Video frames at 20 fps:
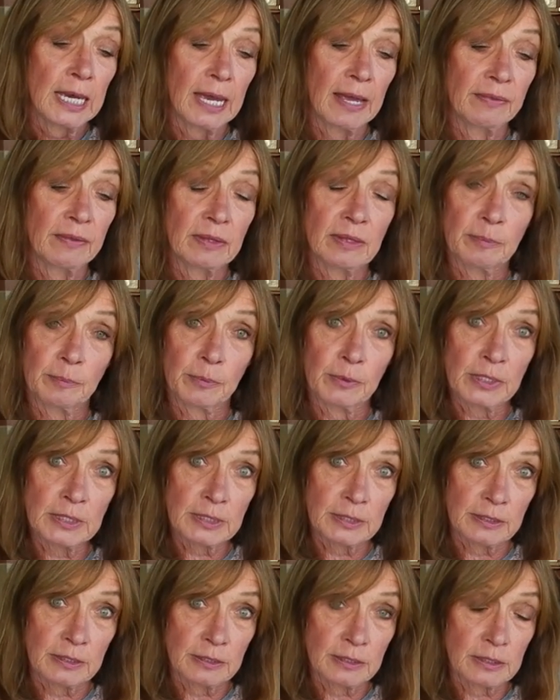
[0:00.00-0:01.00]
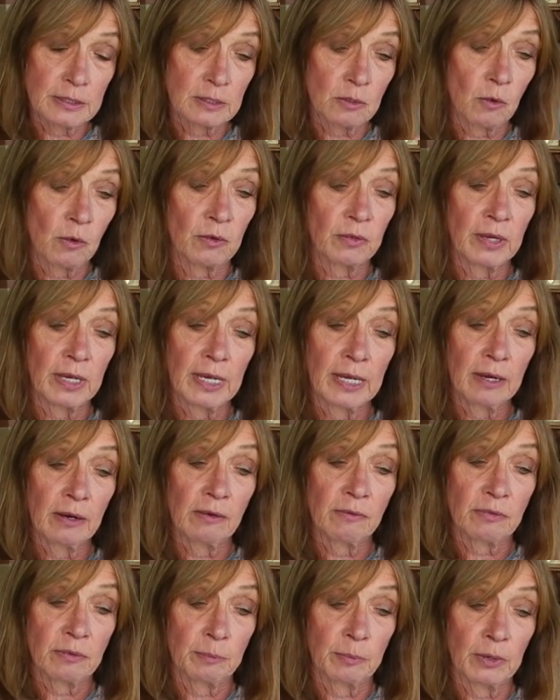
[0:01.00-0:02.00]
And then the bristles, or the
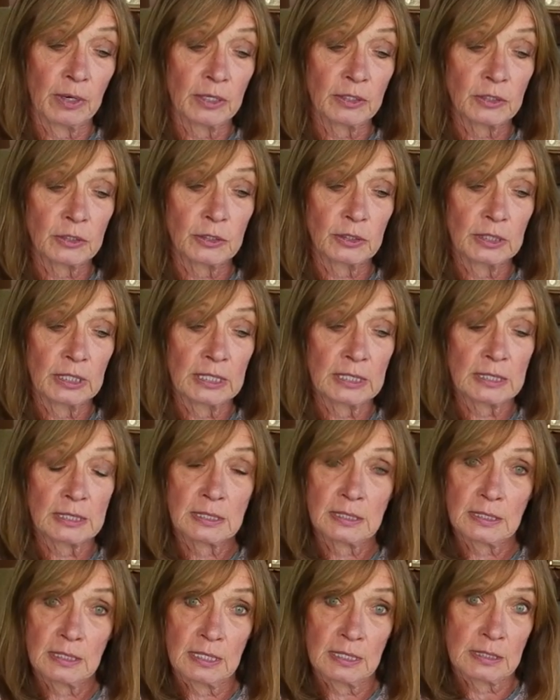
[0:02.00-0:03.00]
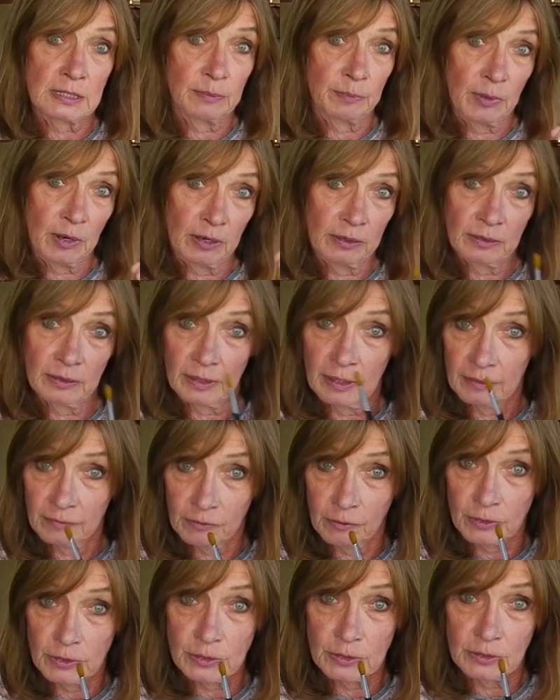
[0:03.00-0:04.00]
hair of the brush, is, is the part that,
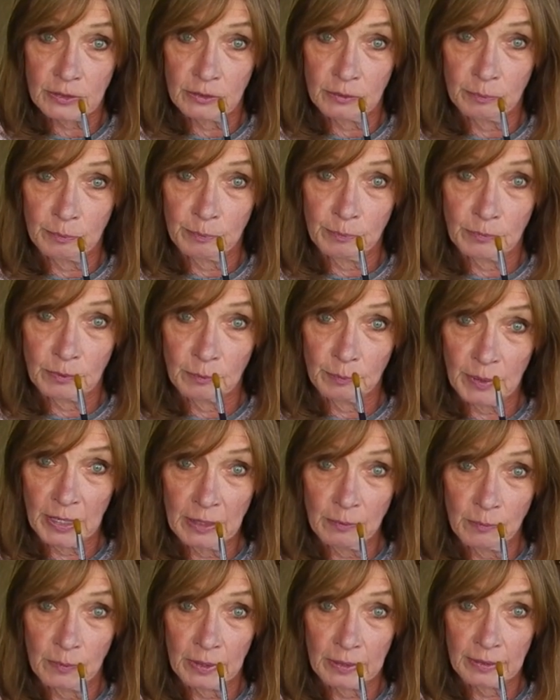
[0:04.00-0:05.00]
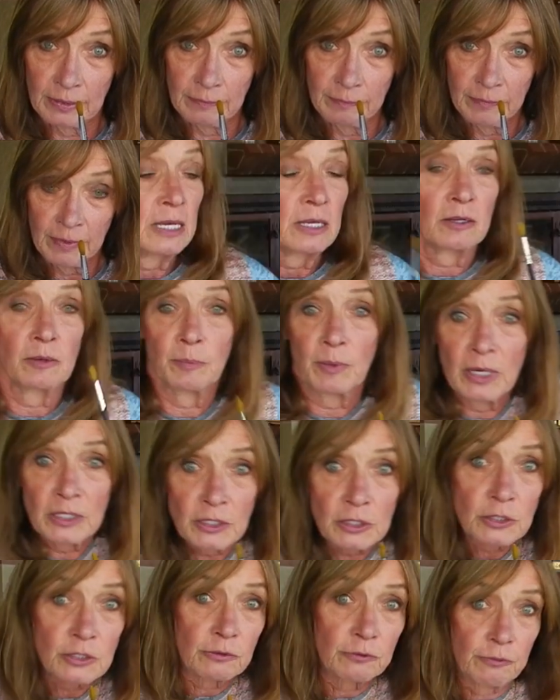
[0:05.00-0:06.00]
of course, you, you paint with. Your
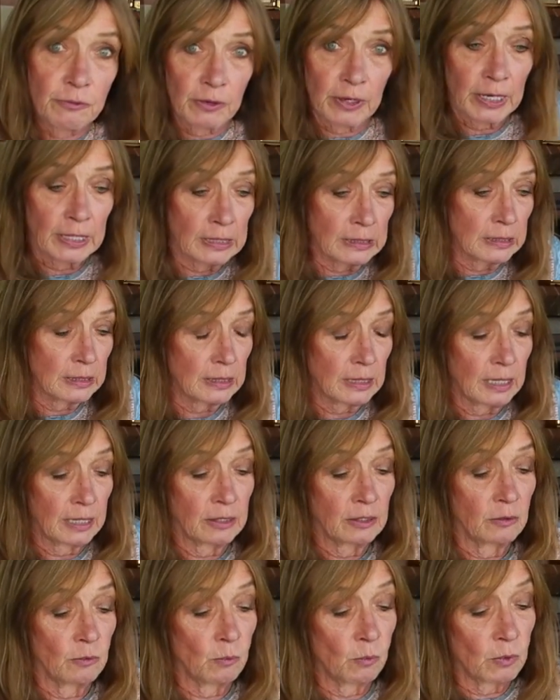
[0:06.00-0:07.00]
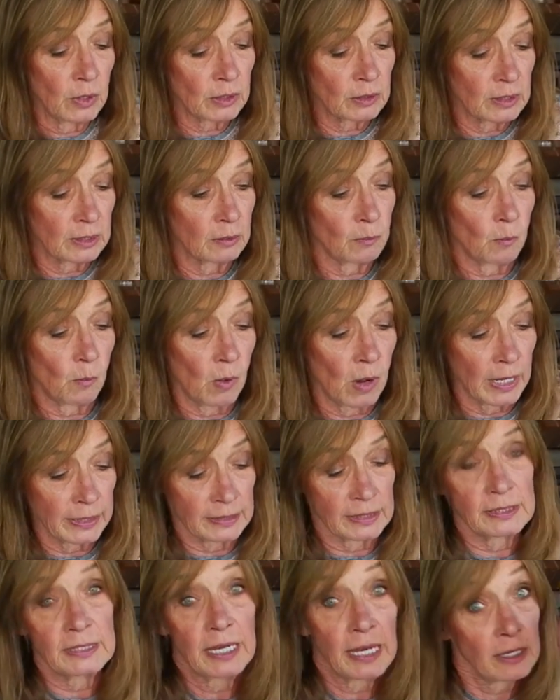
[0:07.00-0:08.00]
brush is your friend, and you wouldn't
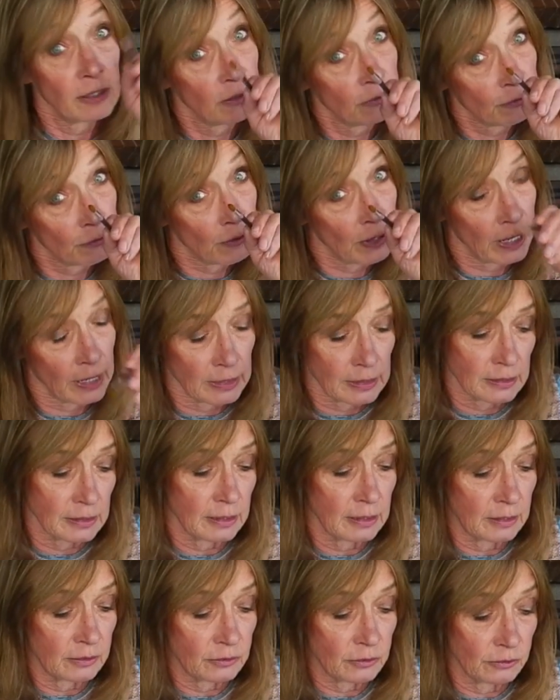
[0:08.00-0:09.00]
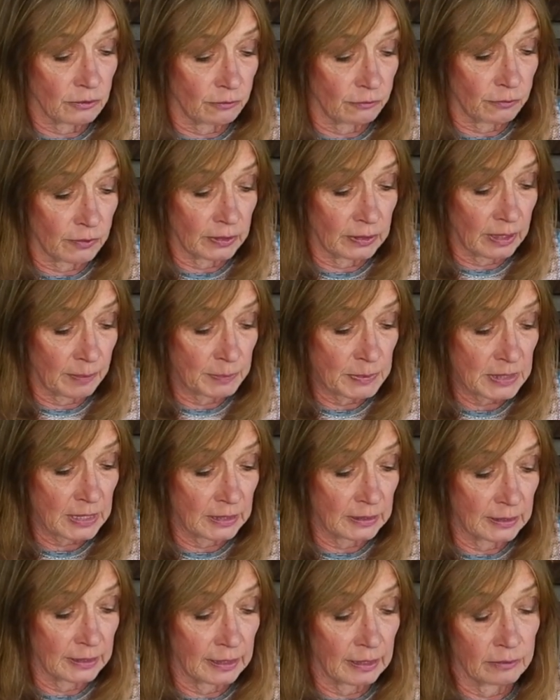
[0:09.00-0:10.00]
want to take your friend and turn your friend
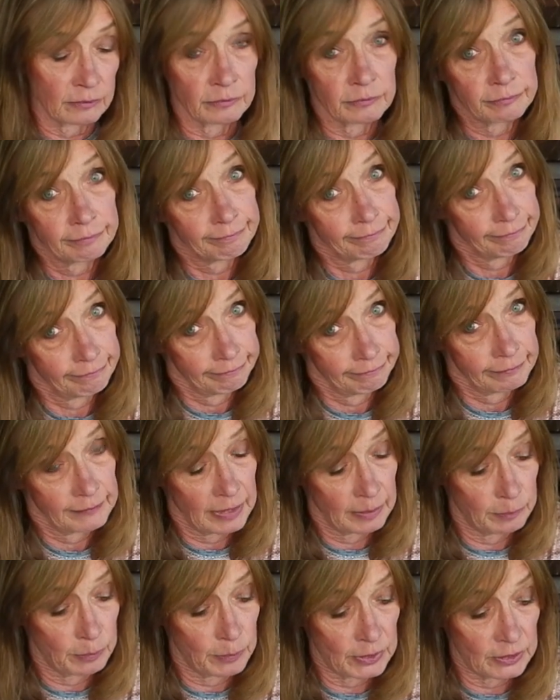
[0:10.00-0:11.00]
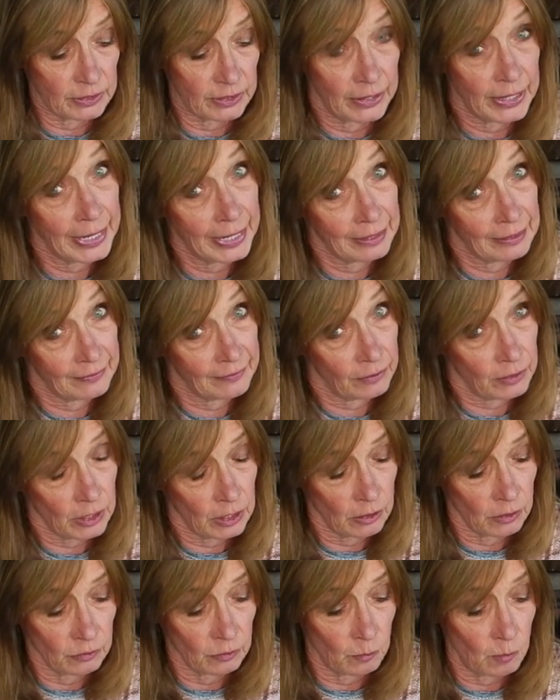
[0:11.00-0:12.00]
upside down and put their head and their
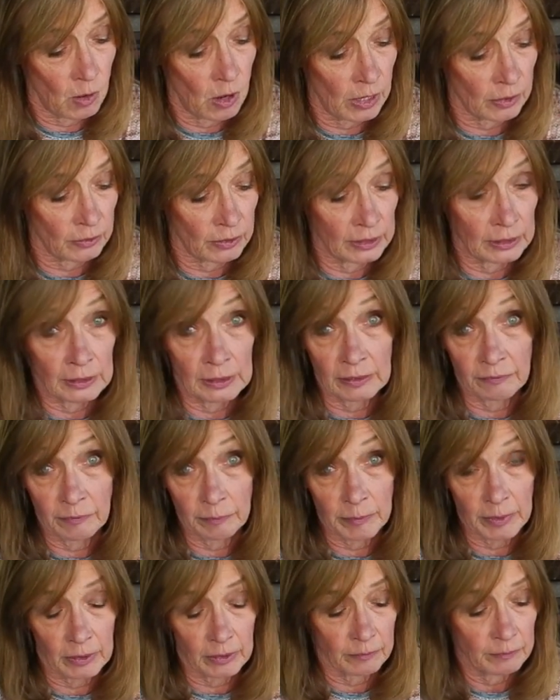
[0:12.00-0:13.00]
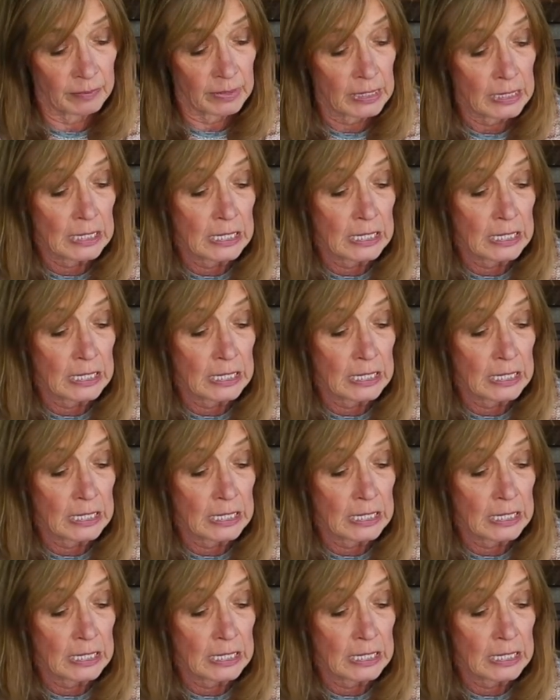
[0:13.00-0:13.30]
hair in the water and leave them there.